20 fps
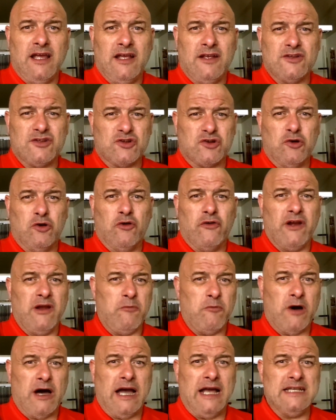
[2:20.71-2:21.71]

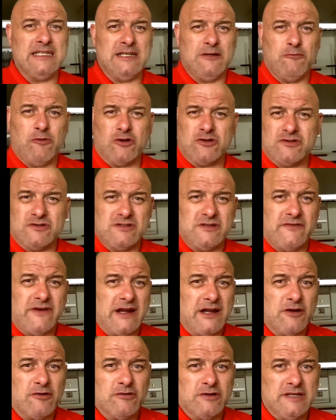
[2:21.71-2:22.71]
Scoring-wise, it wasn't a
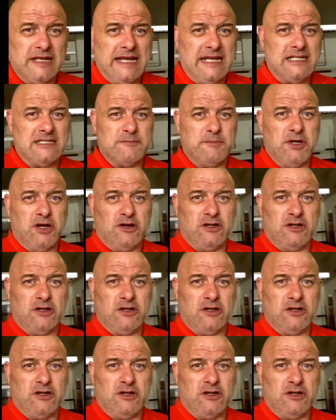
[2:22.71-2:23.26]
very good day, to be